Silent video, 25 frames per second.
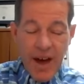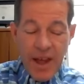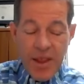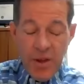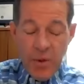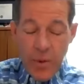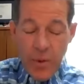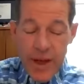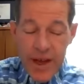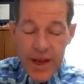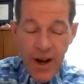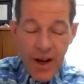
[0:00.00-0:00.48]

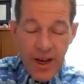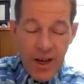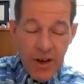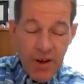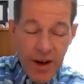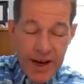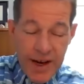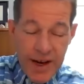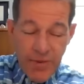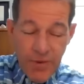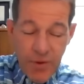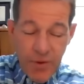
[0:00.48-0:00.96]
Father, we are
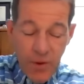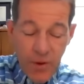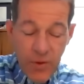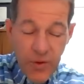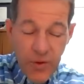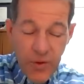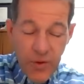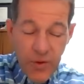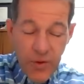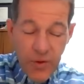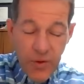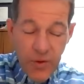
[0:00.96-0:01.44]
grateful
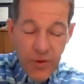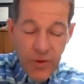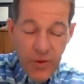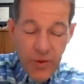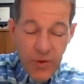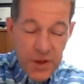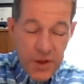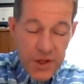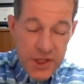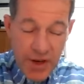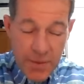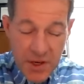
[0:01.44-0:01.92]

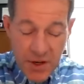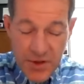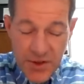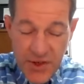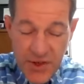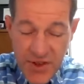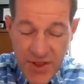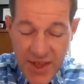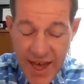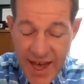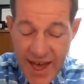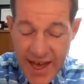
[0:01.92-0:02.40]
for the
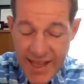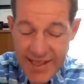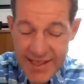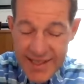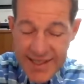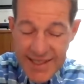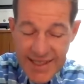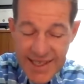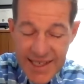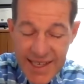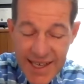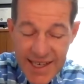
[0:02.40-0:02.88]
scriptures
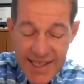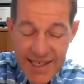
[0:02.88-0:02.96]
that